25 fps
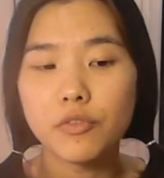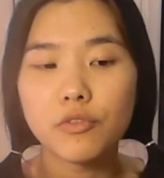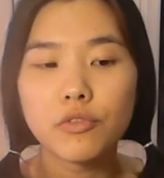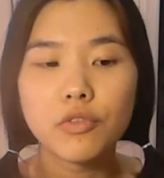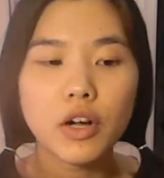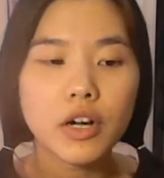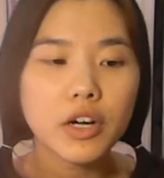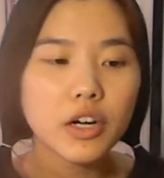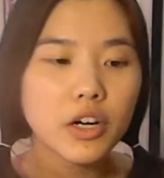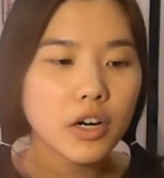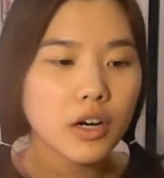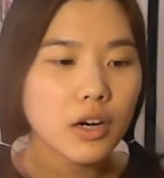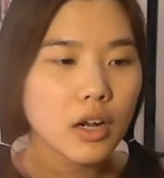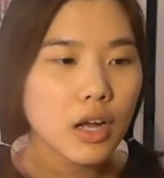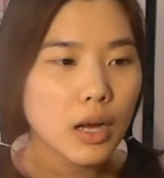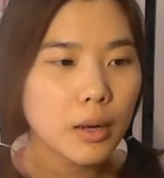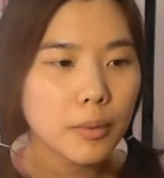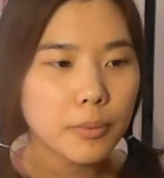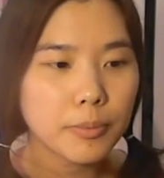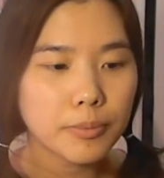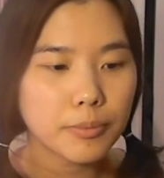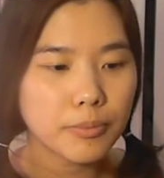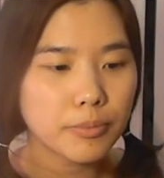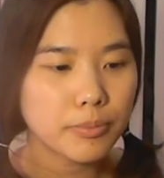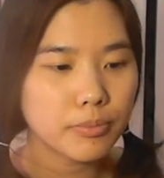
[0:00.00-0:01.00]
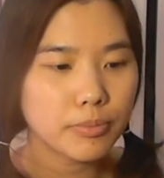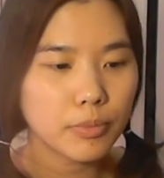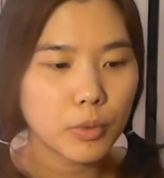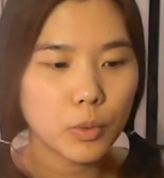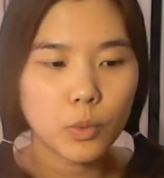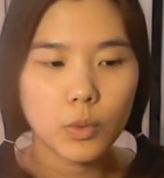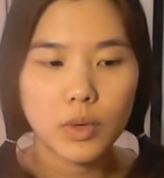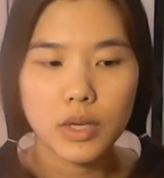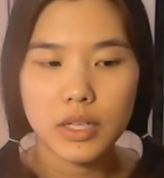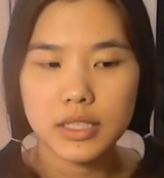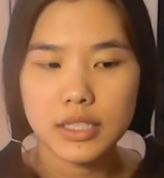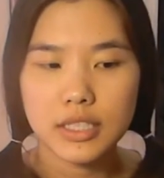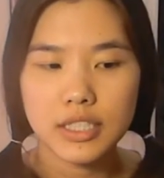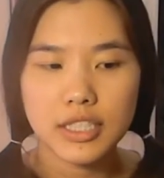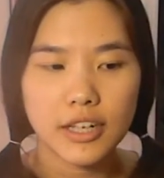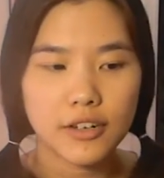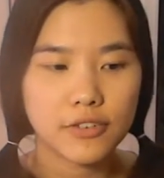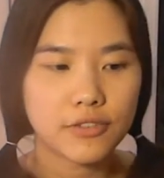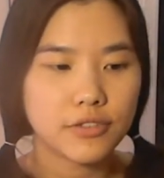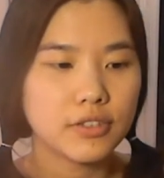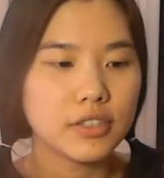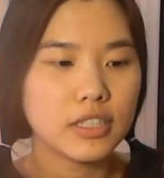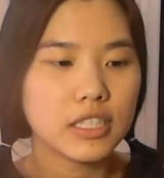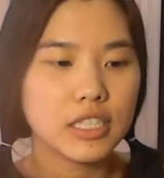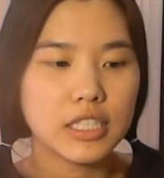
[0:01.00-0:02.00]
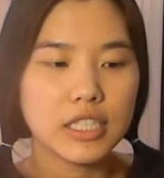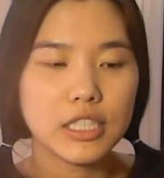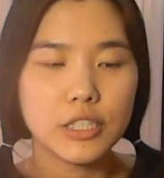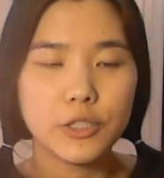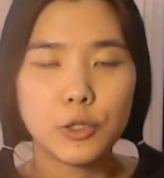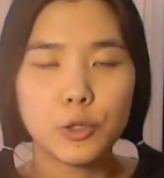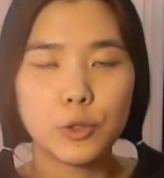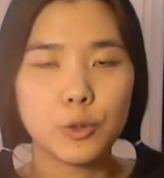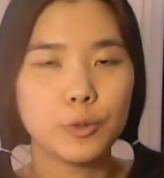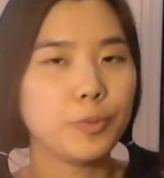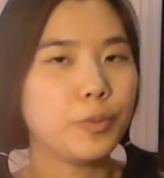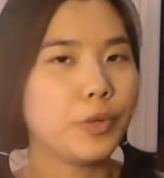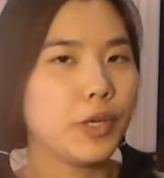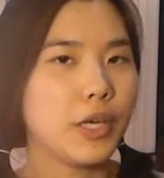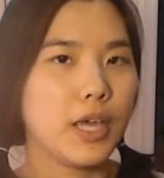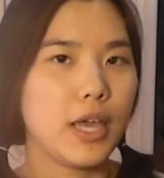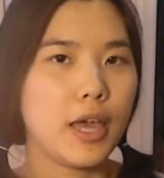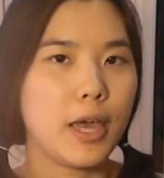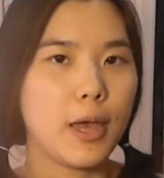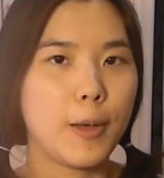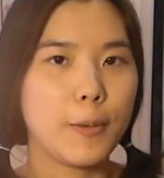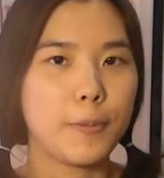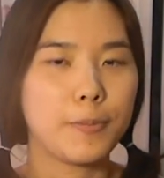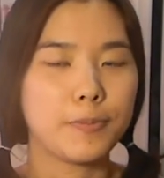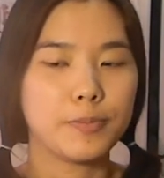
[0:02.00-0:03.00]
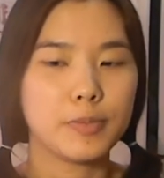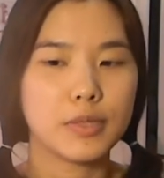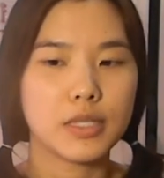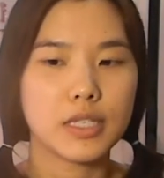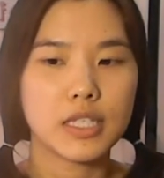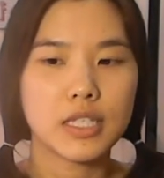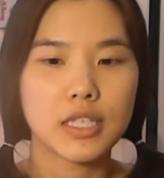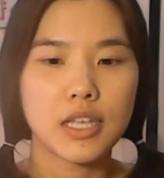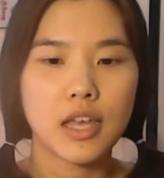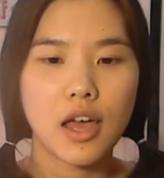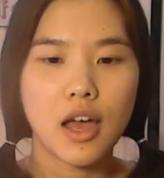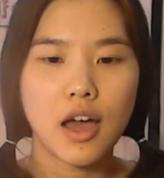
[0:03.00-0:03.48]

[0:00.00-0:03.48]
Runner up was definitely 2PM's